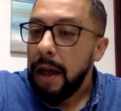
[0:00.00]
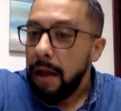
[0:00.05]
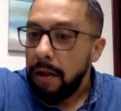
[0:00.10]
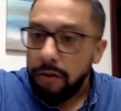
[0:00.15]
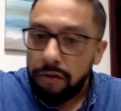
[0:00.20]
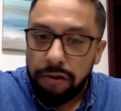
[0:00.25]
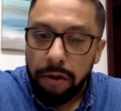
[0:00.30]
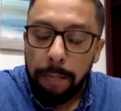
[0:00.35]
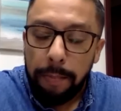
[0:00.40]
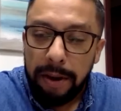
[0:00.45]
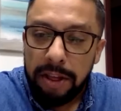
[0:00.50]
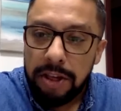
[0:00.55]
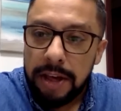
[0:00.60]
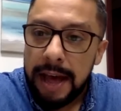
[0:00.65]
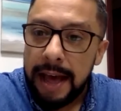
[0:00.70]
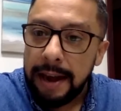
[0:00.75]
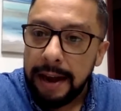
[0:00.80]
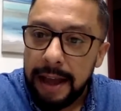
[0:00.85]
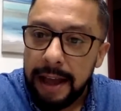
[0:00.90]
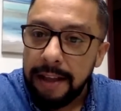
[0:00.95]
Super
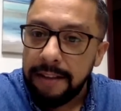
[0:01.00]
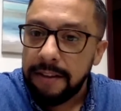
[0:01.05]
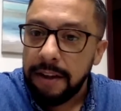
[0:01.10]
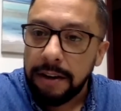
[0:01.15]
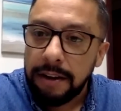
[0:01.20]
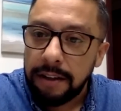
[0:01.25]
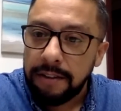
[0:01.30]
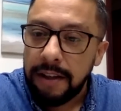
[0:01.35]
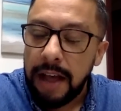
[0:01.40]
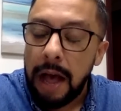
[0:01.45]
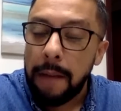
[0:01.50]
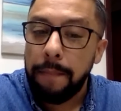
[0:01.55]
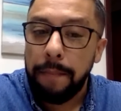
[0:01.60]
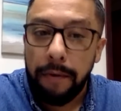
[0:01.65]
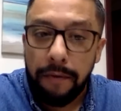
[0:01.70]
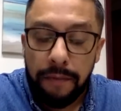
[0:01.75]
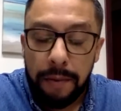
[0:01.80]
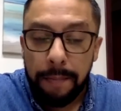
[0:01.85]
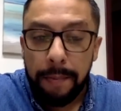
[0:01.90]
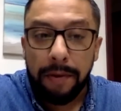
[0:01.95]
chat is on the top
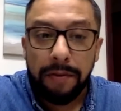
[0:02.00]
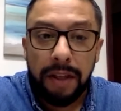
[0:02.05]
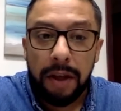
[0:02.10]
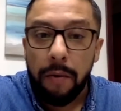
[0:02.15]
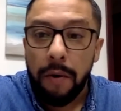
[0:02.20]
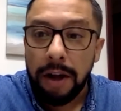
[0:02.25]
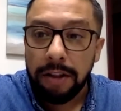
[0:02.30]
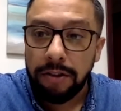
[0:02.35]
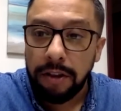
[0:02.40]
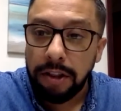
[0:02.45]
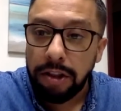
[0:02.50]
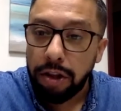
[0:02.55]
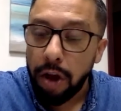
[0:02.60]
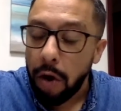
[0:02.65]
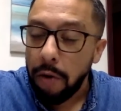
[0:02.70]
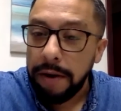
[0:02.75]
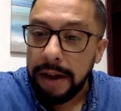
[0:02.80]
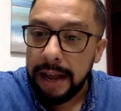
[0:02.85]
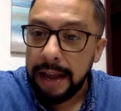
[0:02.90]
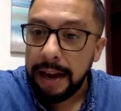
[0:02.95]
of people that want to
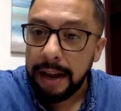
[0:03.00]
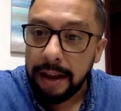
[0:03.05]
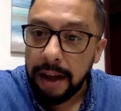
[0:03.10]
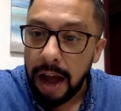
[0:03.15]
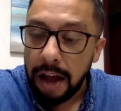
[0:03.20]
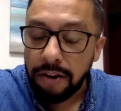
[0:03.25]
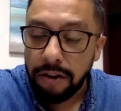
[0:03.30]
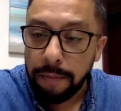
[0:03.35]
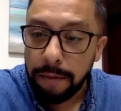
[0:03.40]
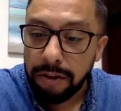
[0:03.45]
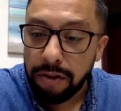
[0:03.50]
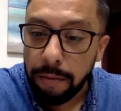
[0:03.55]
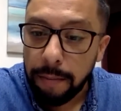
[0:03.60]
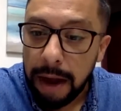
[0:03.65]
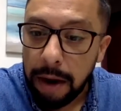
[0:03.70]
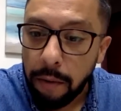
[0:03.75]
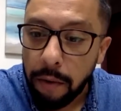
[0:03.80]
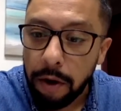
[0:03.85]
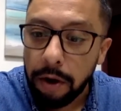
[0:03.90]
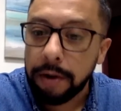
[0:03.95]
donate and contribute to my
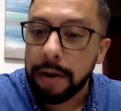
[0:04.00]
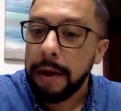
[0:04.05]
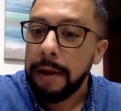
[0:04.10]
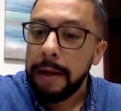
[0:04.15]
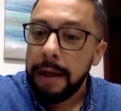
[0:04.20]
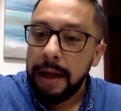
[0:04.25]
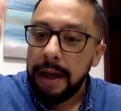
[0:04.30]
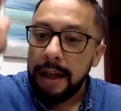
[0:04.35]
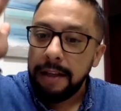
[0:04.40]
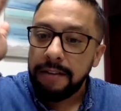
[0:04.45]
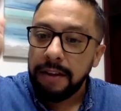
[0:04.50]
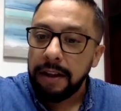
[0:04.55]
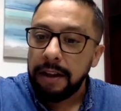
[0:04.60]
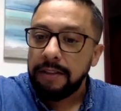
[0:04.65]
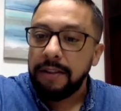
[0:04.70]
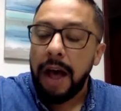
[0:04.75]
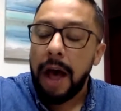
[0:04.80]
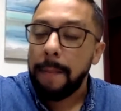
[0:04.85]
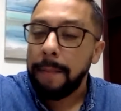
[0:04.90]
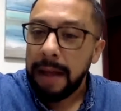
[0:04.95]
work. It's on the
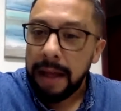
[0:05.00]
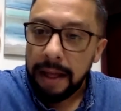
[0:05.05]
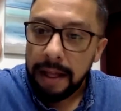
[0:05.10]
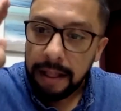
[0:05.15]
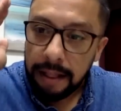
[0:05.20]
top.